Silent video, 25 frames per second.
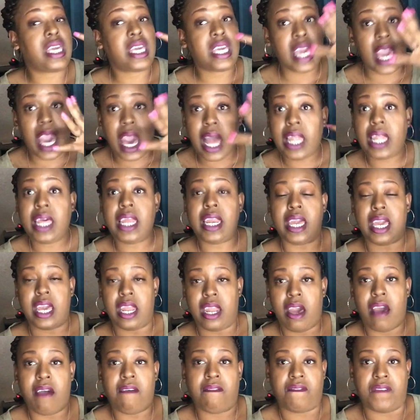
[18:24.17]
yelling in
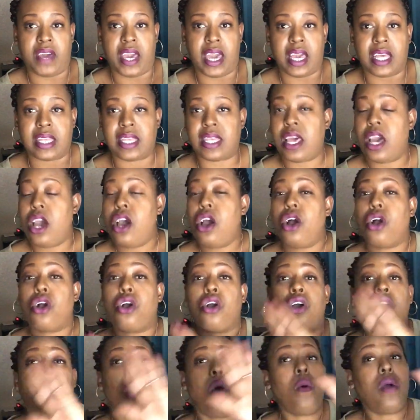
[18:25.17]
her face,
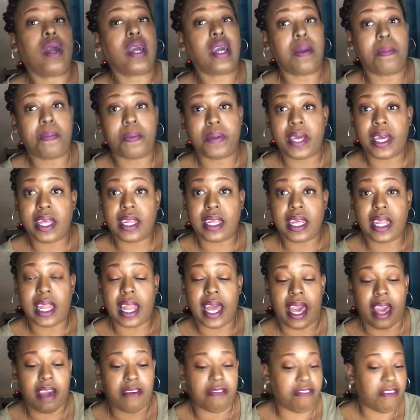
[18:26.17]
going completely
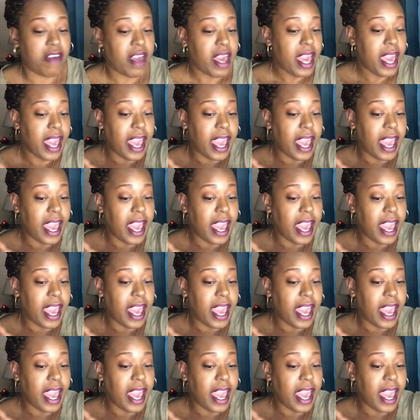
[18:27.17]
left.